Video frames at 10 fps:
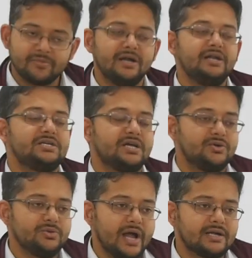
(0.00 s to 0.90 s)
conditioned
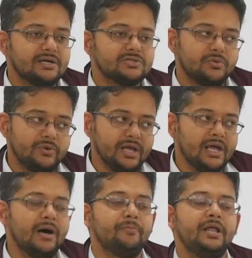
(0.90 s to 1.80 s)
to that. So
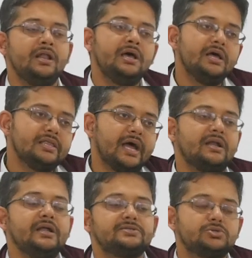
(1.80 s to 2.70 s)
ringing a bell, that
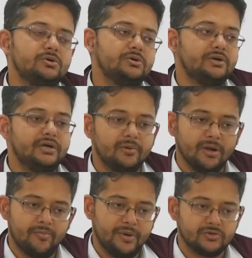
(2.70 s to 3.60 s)
leads to
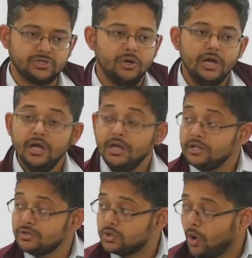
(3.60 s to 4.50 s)
development. So
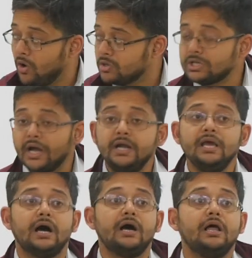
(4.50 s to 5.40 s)
dog's
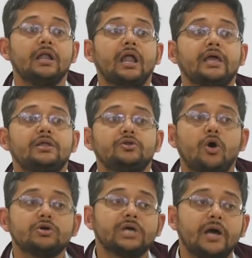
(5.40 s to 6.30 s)
idea, like
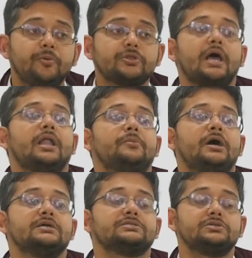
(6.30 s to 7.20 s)
dog's
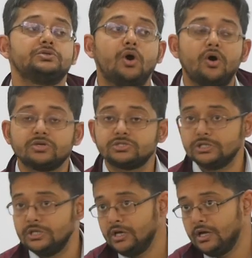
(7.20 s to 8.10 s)
hypothalamus, dog's
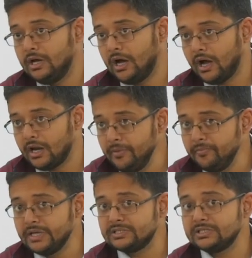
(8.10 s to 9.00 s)

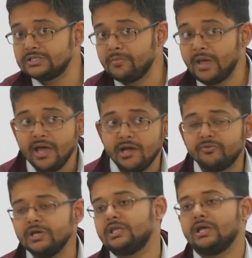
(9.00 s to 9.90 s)
limbic system,
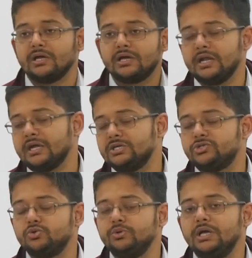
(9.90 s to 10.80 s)
everything connected
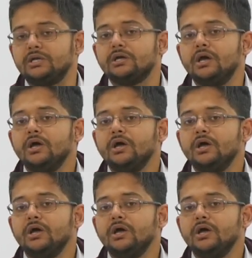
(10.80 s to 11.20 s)
to it